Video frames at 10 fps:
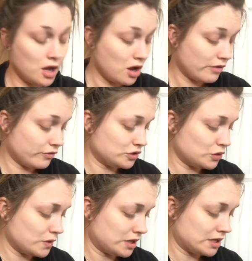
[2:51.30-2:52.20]
for
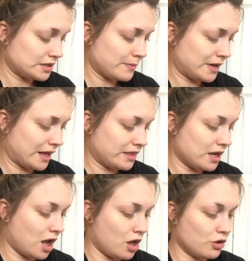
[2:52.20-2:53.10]
doing this. I mean, I
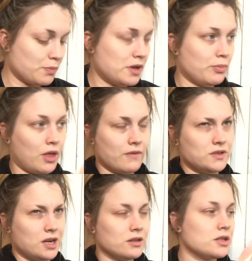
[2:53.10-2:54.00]
think other people have
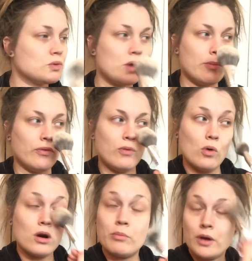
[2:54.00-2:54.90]
done it this way
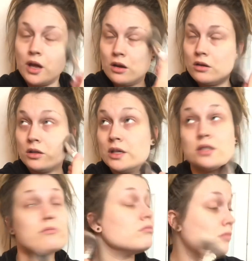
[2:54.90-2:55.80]
before, but at
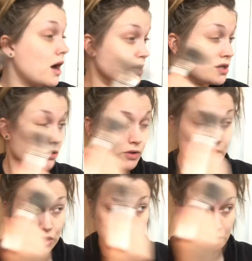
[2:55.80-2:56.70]
least my
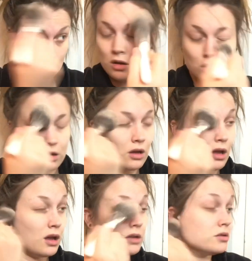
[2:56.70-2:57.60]
generation
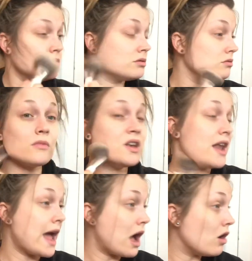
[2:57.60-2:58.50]
and
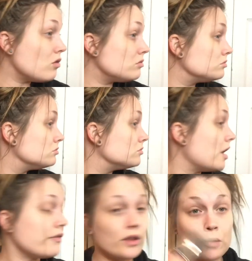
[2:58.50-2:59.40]
now
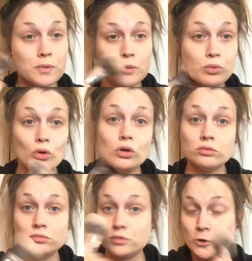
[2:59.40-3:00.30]
I feel like
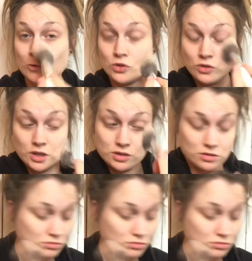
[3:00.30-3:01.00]
people don't do this.